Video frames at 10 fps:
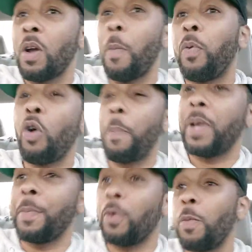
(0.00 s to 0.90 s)
poor
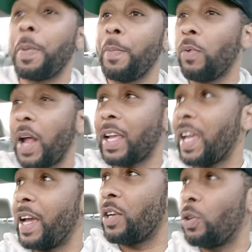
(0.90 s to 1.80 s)
people, people that
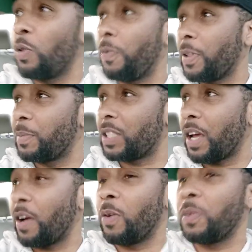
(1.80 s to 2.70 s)
can't do for
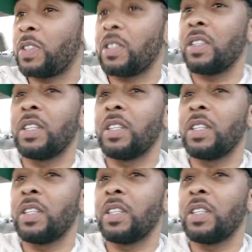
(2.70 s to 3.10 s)
themselves.